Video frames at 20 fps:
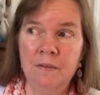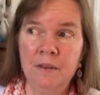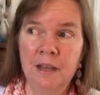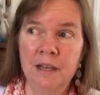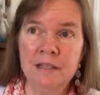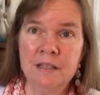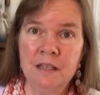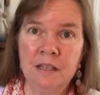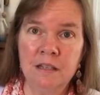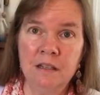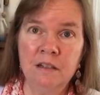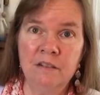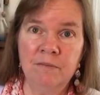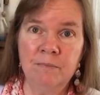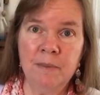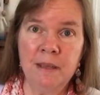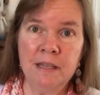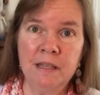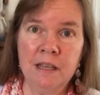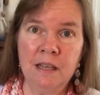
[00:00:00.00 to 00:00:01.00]
the idea of
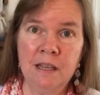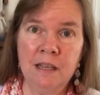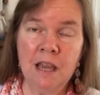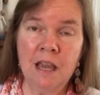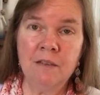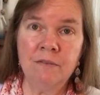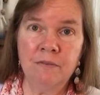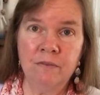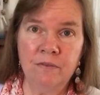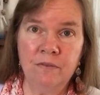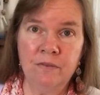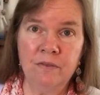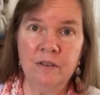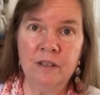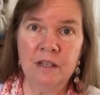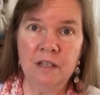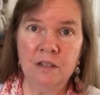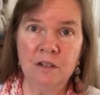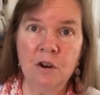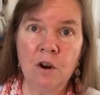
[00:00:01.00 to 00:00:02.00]
making a
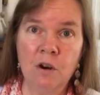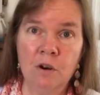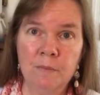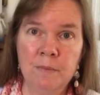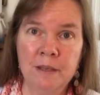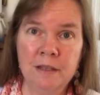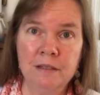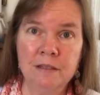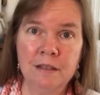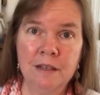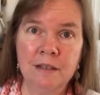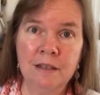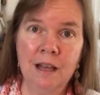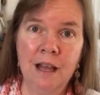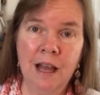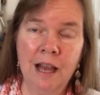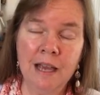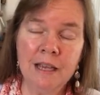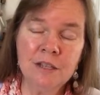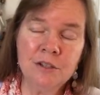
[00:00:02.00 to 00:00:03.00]
fitted garment. And
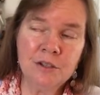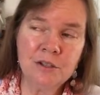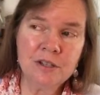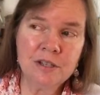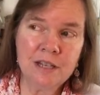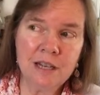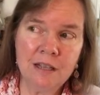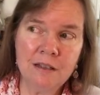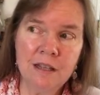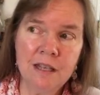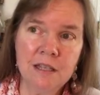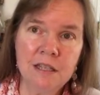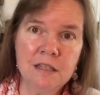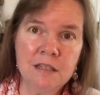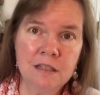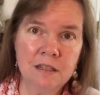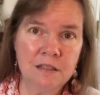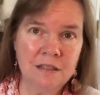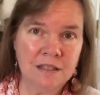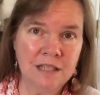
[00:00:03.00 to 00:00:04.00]
I understand that
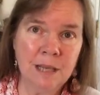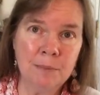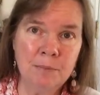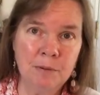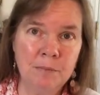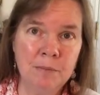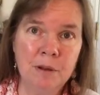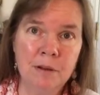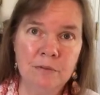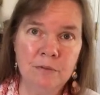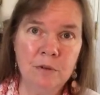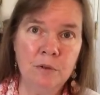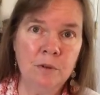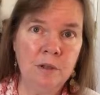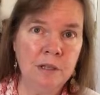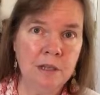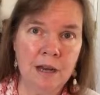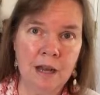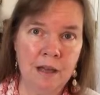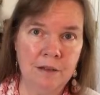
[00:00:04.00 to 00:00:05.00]
it's a step above
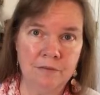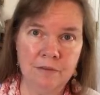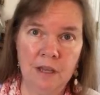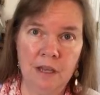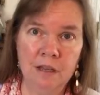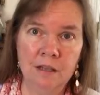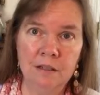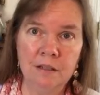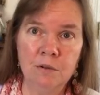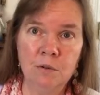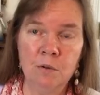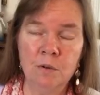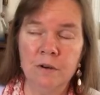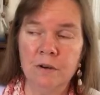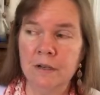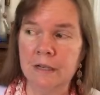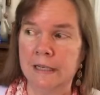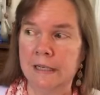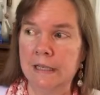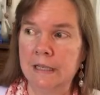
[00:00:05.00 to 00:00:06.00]
doing an Afghan
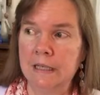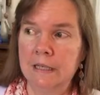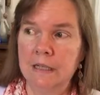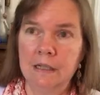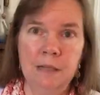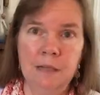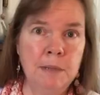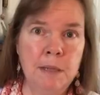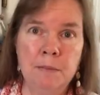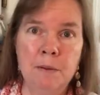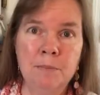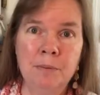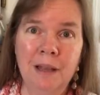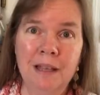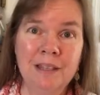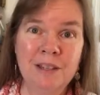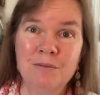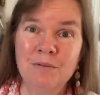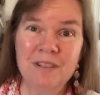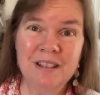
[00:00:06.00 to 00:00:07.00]
or a baby
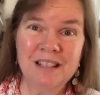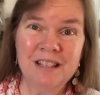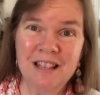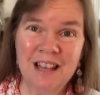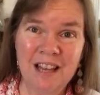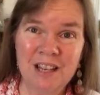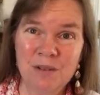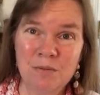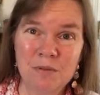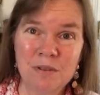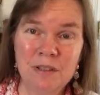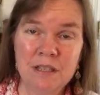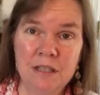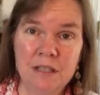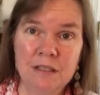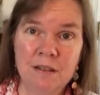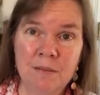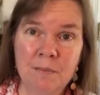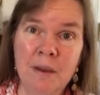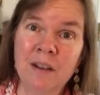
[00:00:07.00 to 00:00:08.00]
blanket, where the size really
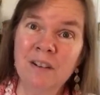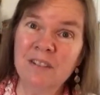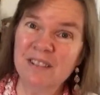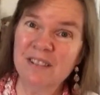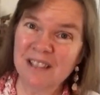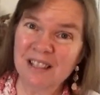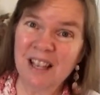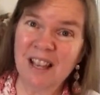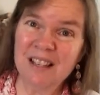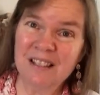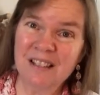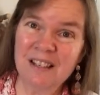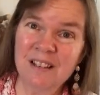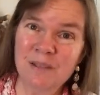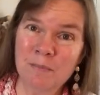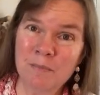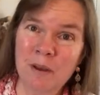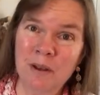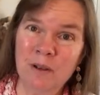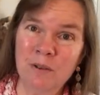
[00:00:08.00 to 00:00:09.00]
doesn't matter. Size does
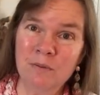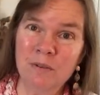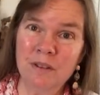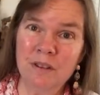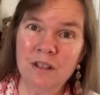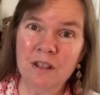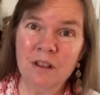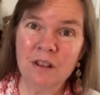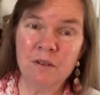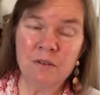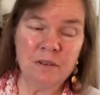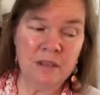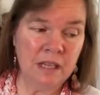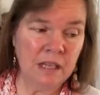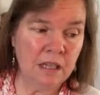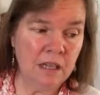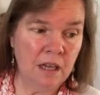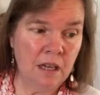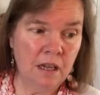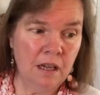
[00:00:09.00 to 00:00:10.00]
matter with the clothing.
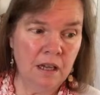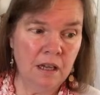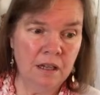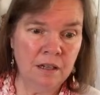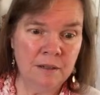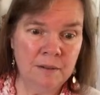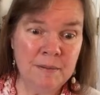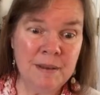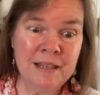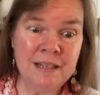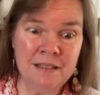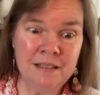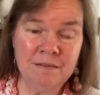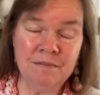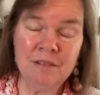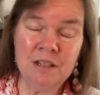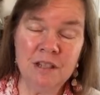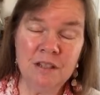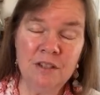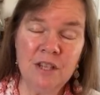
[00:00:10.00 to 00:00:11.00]
And,
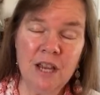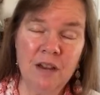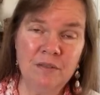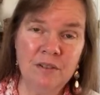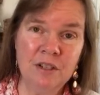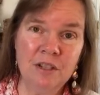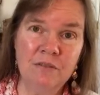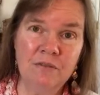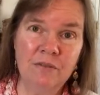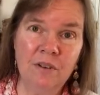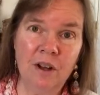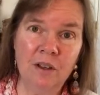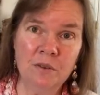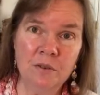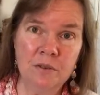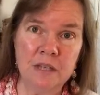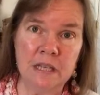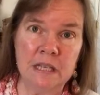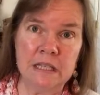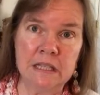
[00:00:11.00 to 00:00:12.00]
you know, you have to follow
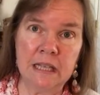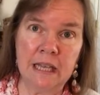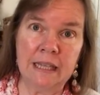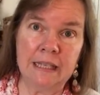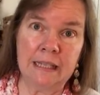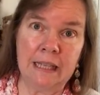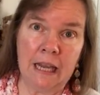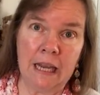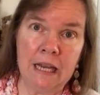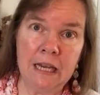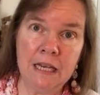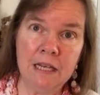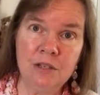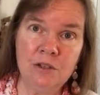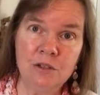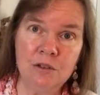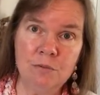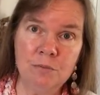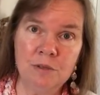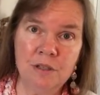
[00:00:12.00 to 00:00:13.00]
things like
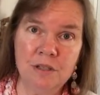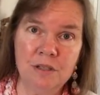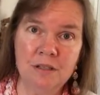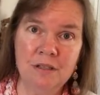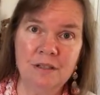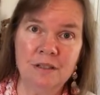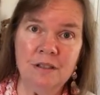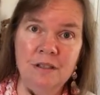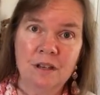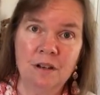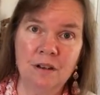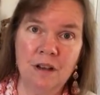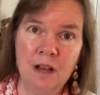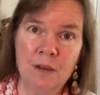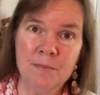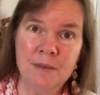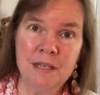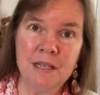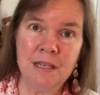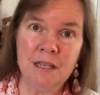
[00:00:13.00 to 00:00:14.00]
gauge, which is, you know, how
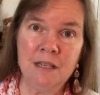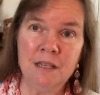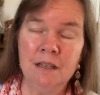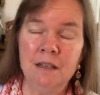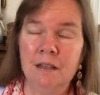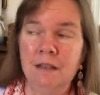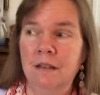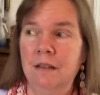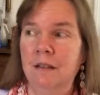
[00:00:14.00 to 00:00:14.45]
many